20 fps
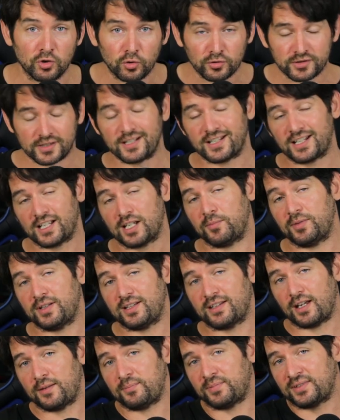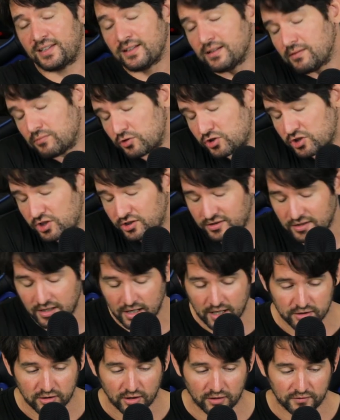no 10 gigabit Type-C, which is
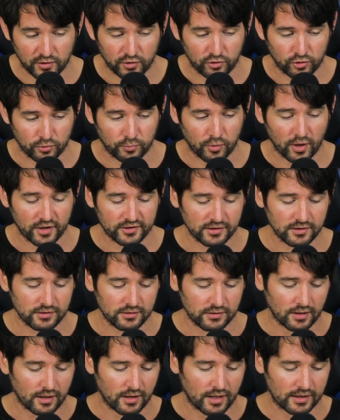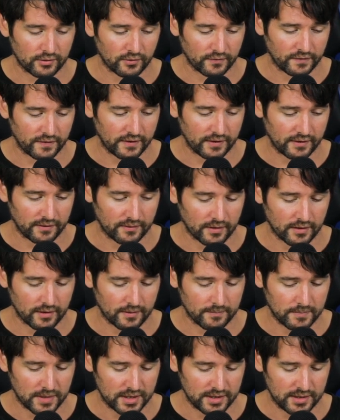not very surprising. I don't think
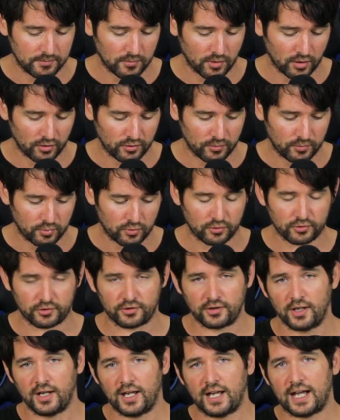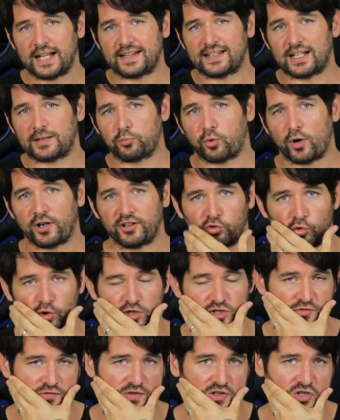many motherboards at that price
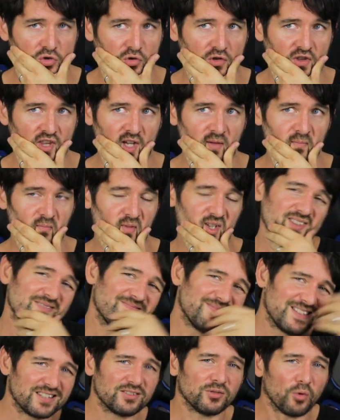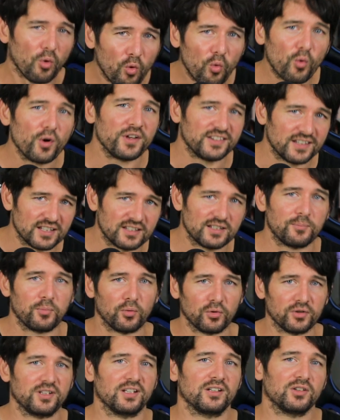range feature them, but it's always
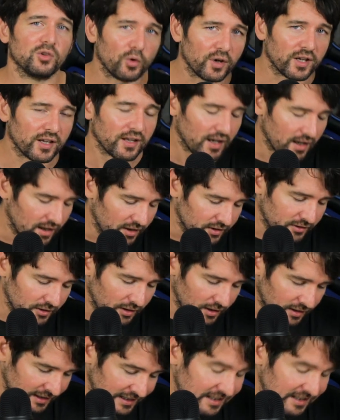disappointing knowing the